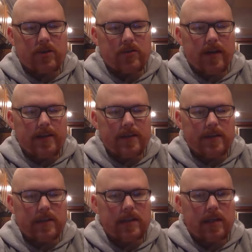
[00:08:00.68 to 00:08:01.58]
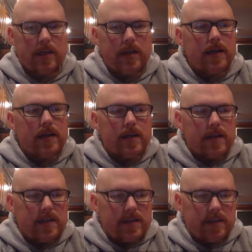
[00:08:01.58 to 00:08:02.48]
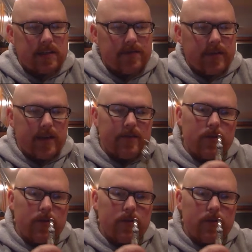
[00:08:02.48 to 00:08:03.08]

to try this flavor.